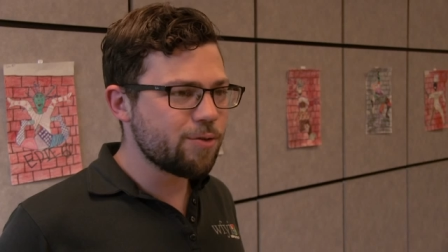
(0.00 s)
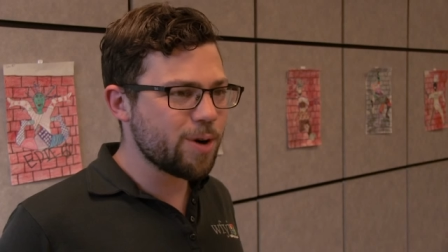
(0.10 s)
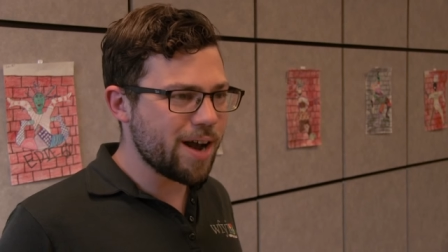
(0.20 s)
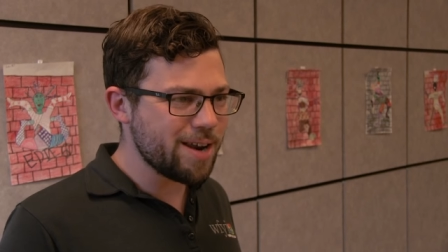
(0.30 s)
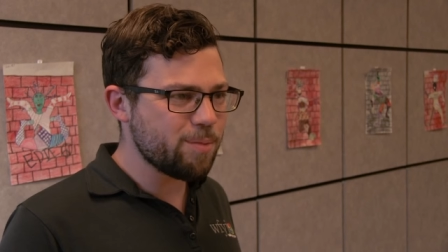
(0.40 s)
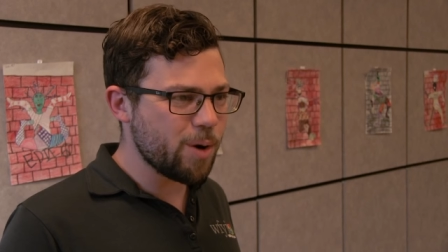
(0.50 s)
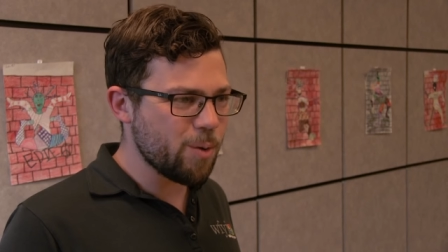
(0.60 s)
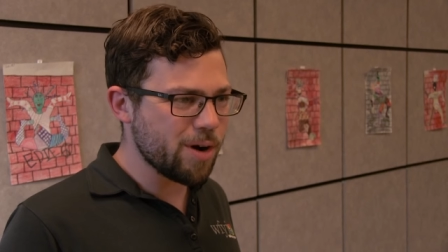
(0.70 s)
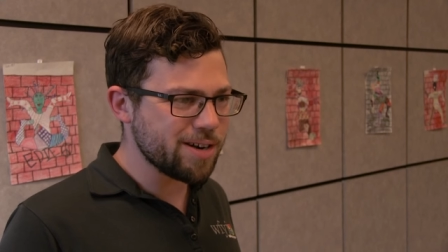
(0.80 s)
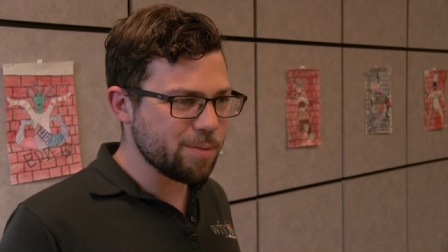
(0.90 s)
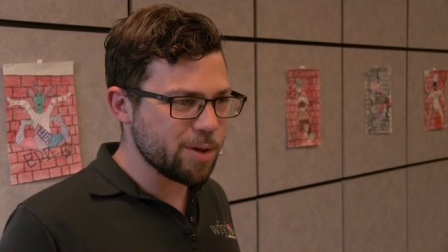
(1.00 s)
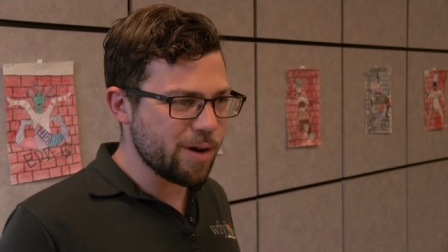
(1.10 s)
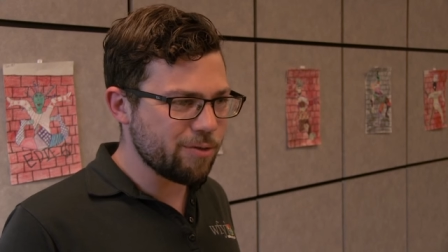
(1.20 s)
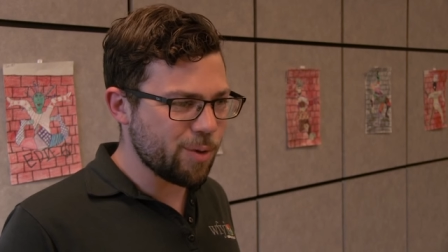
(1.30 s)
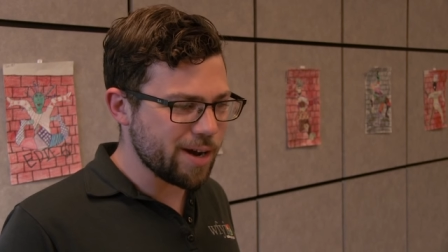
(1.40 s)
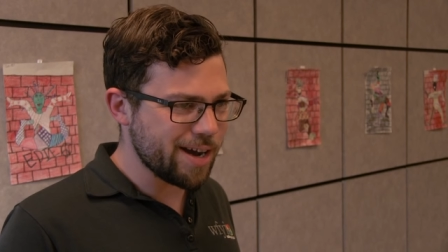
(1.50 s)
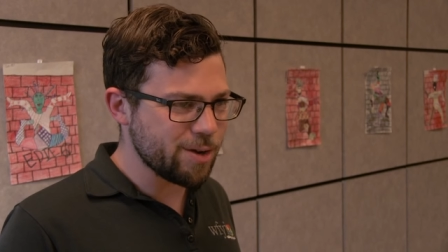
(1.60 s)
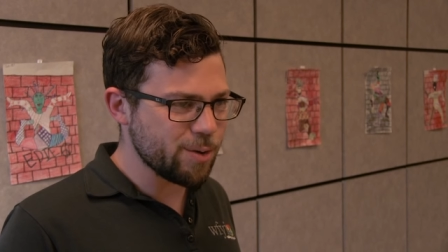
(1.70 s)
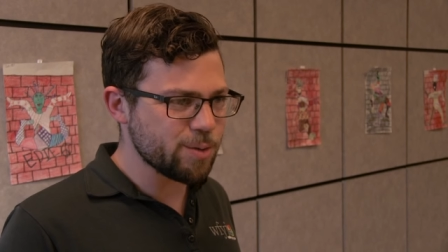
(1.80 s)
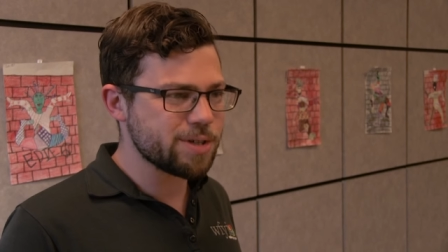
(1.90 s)
For 90.1 WFYI
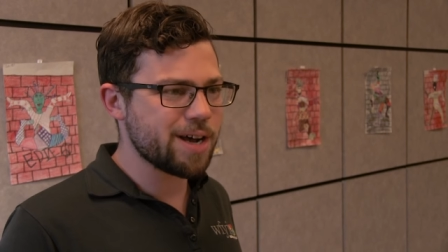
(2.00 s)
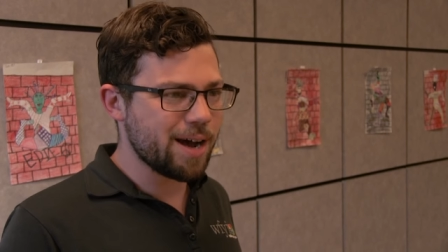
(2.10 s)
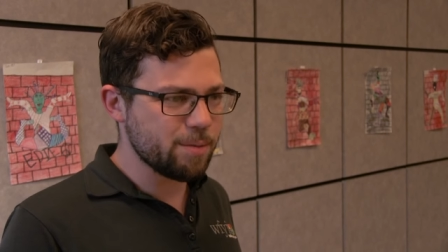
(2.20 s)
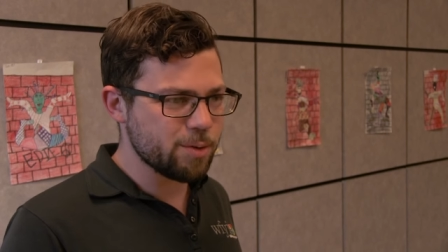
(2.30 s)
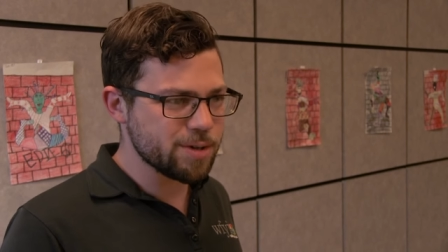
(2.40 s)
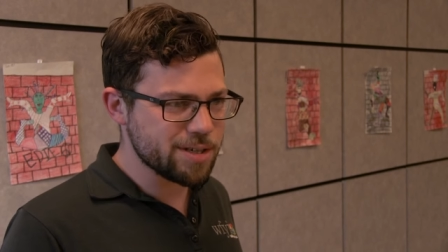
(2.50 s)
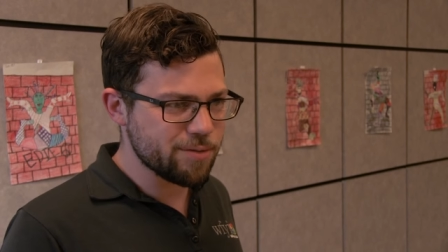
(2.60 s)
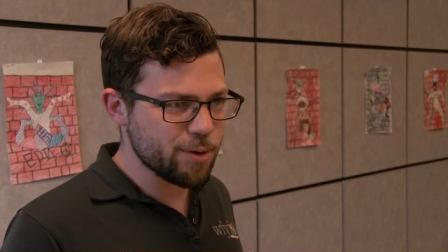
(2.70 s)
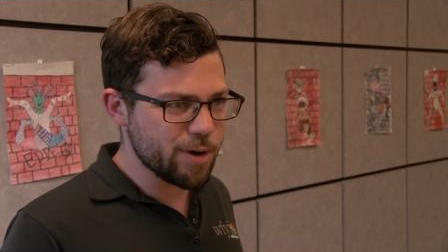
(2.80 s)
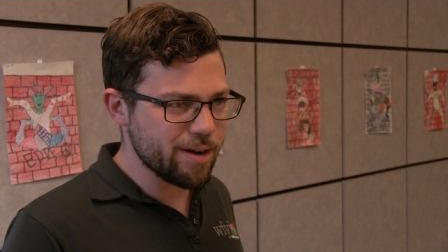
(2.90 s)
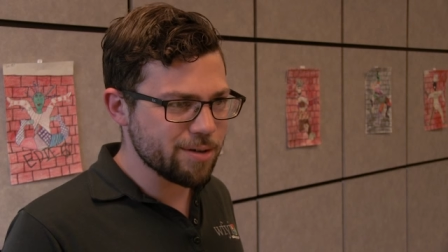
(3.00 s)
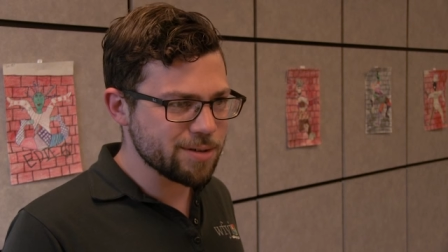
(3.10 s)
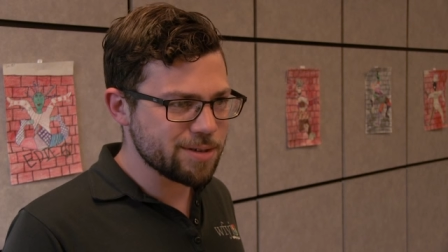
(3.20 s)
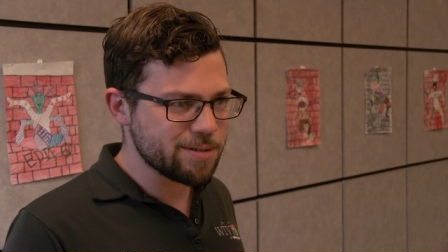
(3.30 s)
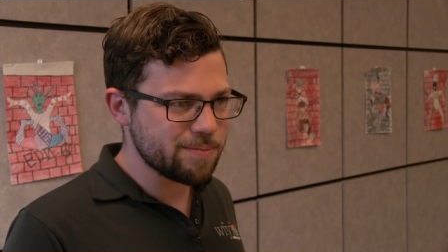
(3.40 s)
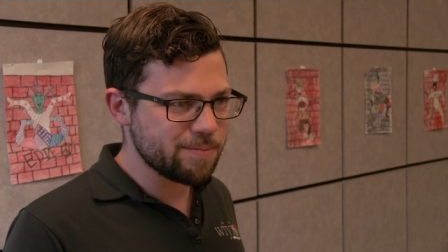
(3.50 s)
News, I'm Christopher Ayers.